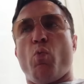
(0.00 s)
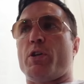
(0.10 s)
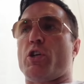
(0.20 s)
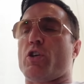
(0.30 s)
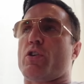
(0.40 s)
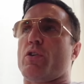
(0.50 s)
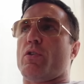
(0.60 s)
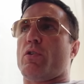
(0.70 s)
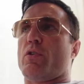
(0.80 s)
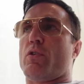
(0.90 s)
which is
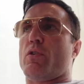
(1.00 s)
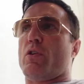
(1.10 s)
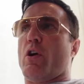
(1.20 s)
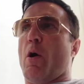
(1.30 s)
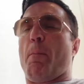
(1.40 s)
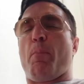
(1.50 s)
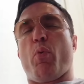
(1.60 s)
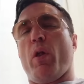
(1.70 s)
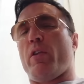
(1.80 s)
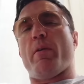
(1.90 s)
a
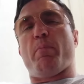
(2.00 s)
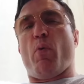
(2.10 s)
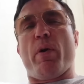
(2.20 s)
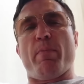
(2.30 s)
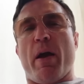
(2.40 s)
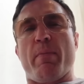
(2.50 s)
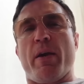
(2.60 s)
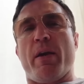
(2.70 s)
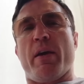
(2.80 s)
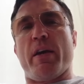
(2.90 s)
brilliant point by
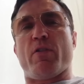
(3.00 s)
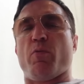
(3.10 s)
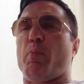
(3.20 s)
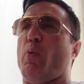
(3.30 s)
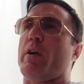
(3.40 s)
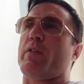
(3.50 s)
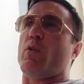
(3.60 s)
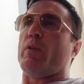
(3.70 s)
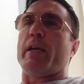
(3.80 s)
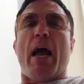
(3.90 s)
me, and it's a point that
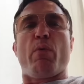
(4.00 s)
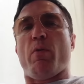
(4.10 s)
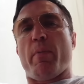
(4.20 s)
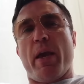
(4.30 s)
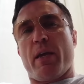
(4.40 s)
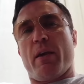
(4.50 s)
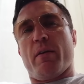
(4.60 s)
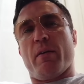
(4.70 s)
only I will make.